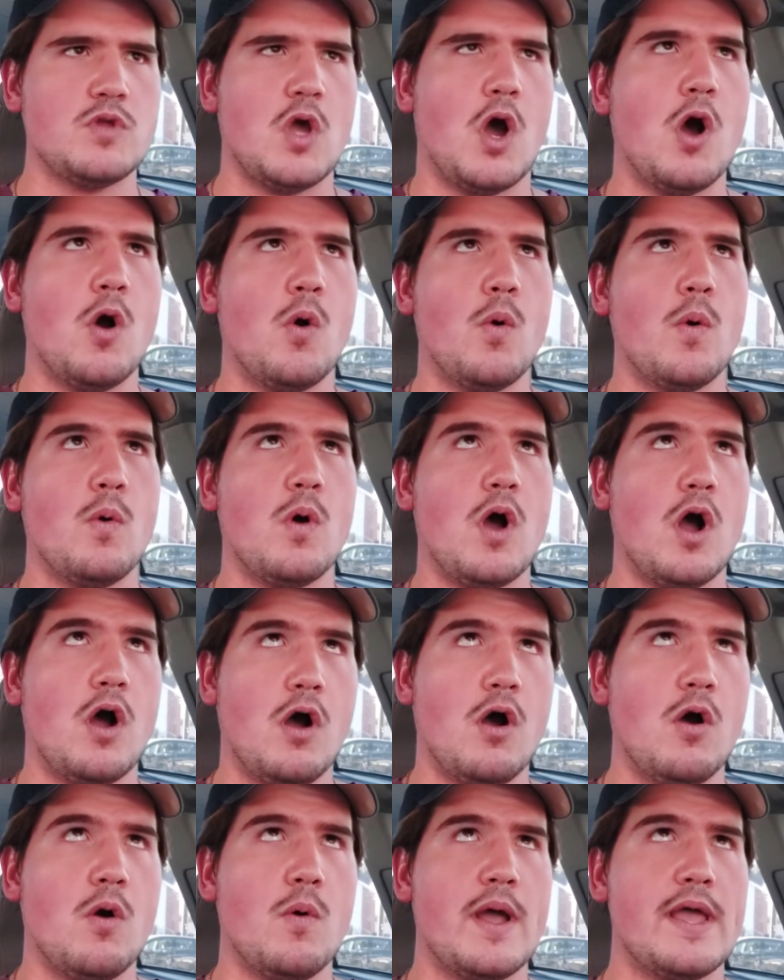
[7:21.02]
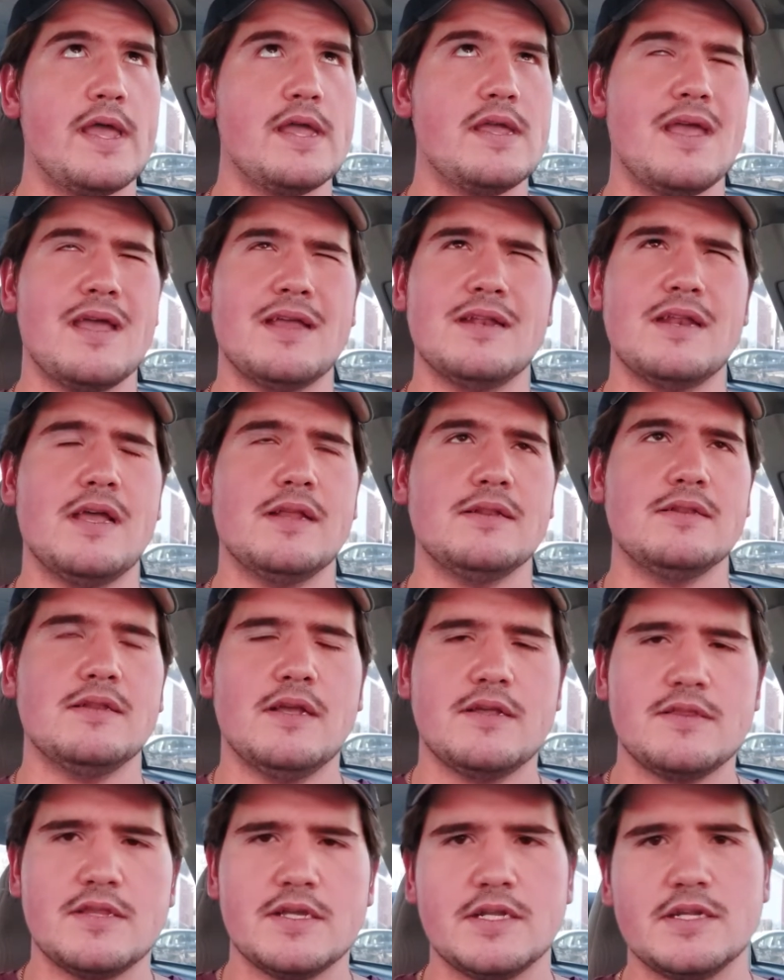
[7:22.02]
OANN,
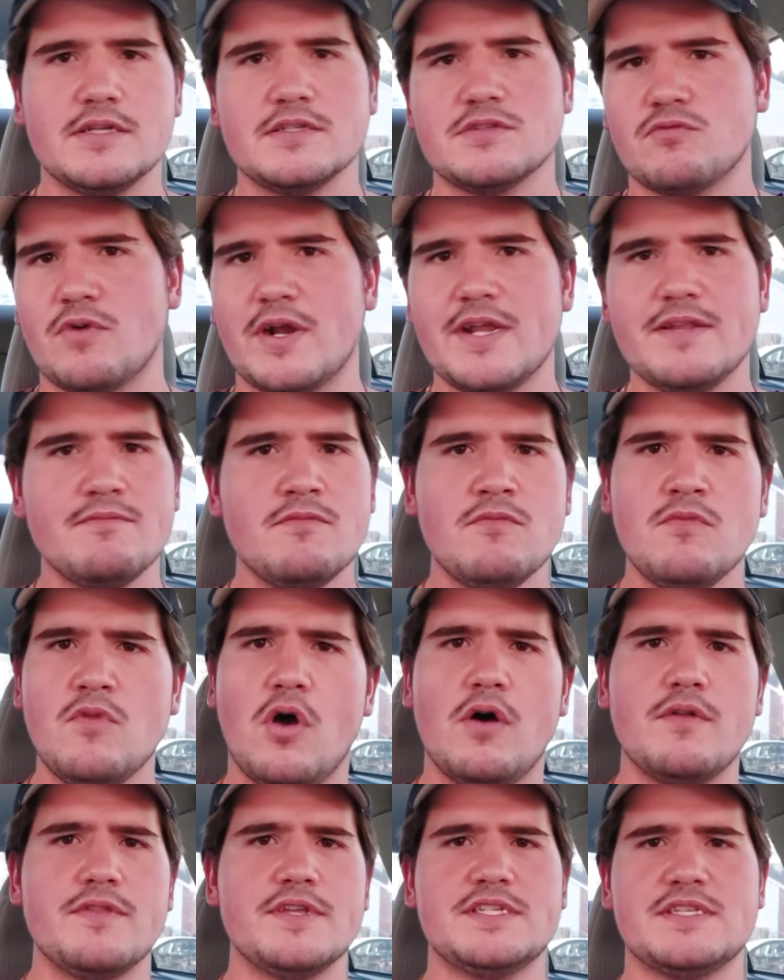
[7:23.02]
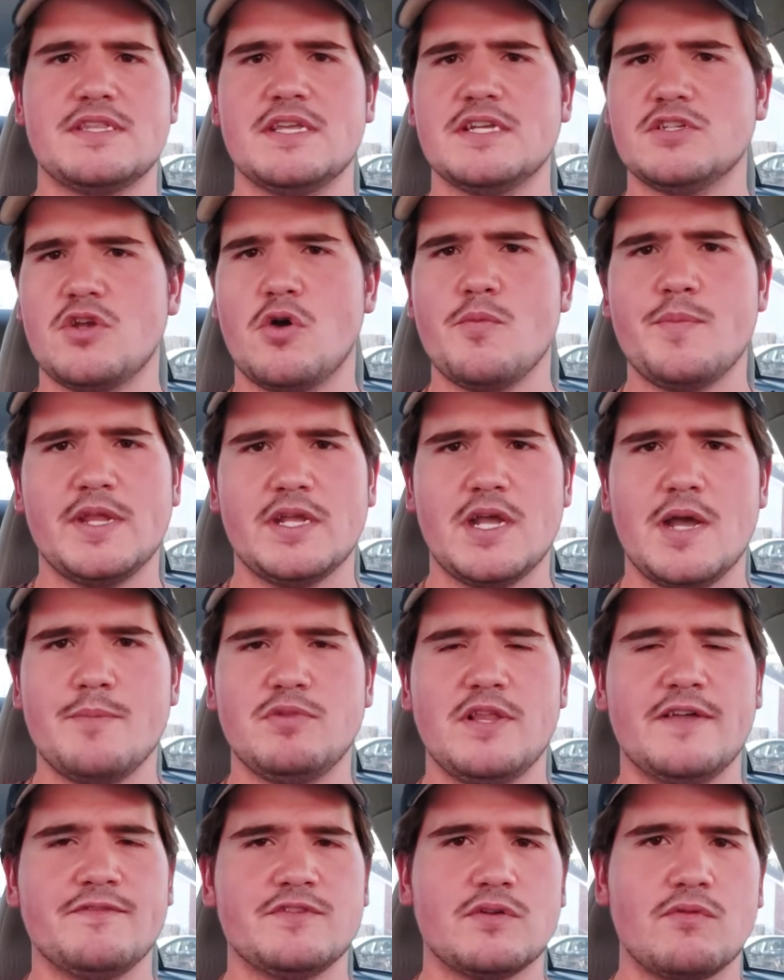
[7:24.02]
I think it is, right? All these things opening up
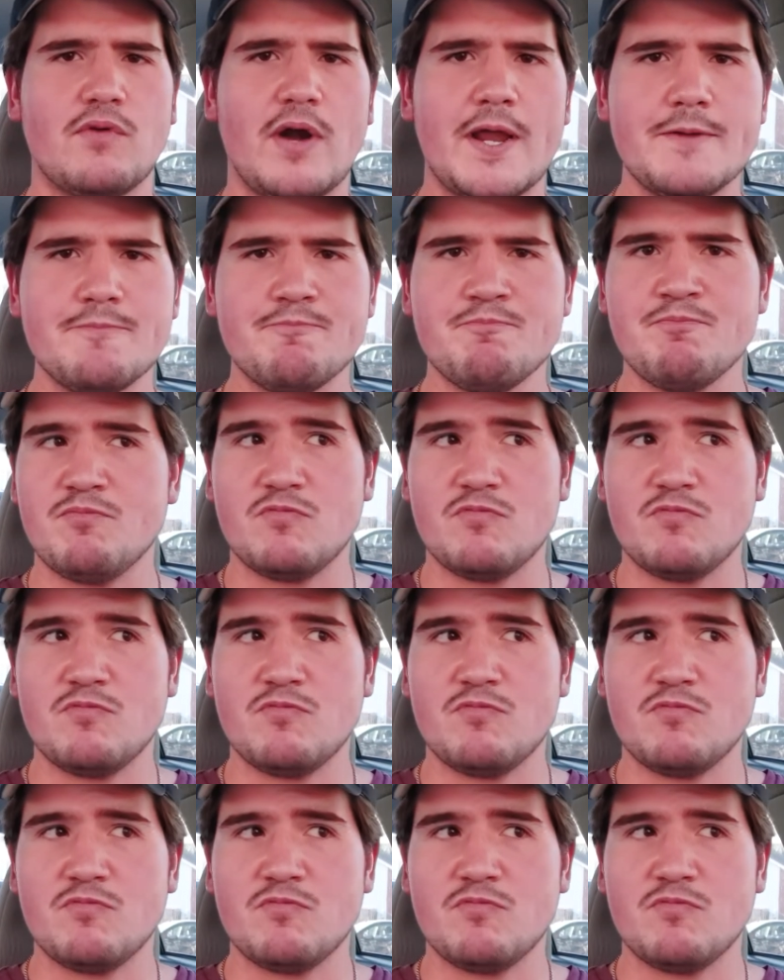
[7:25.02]
left and right.